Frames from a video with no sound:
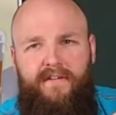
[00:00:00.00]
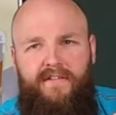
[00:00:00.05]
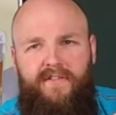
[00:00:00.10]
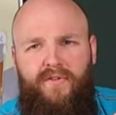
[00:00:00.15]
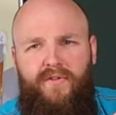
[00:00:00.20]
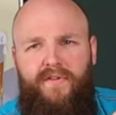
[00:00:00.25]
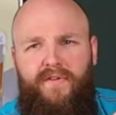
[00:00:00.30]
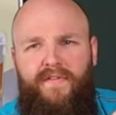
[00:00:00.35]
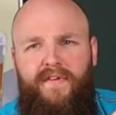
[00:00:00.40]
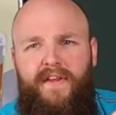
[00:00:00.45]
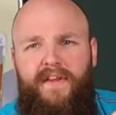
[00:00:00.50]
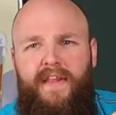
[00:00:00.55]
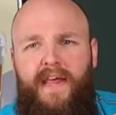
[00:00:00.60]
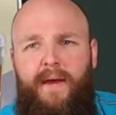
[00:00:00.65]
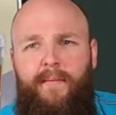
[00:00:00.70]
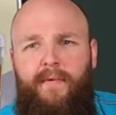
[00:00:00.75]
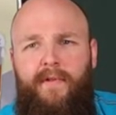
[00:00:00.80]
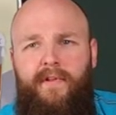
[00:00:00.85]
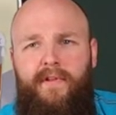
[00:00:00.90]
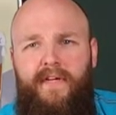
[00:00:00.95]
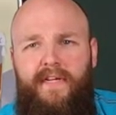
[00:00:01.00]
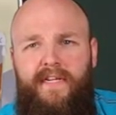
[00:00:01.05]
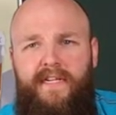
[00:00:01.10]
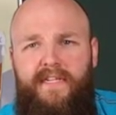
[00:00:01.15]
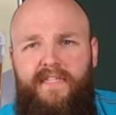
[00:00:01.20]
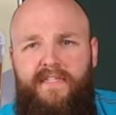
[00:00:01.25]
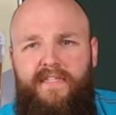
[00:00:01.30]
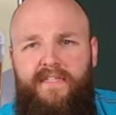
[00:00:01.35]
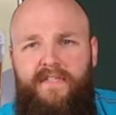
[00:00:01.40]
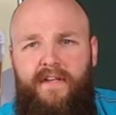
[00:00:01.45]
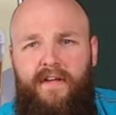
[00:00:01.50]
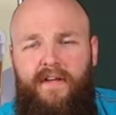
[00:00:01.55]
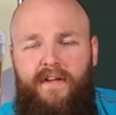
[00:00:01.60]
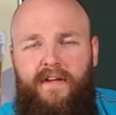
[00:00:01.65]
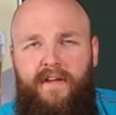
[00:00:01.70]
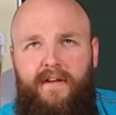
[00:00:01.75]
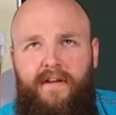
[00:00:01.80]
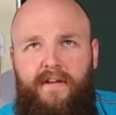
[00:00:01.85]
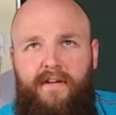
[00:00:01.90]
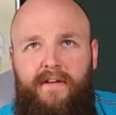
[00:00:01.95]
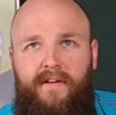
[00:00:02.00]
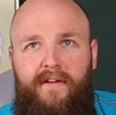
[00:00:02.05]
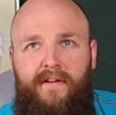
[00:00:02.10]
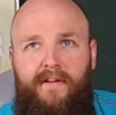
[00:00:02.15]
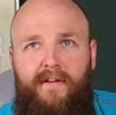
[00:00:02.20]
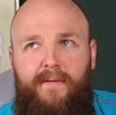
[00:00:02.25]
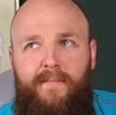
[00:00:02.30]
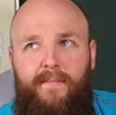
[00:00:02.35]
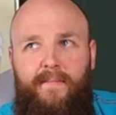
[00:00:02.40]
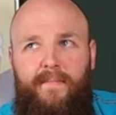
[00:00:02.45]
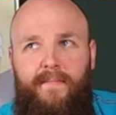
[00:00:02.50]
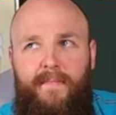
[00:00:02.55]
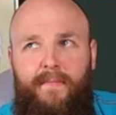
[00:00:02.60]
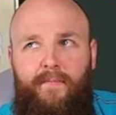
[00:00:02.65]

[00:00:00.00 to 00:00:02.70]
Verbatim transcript: sort of enamel and it's um,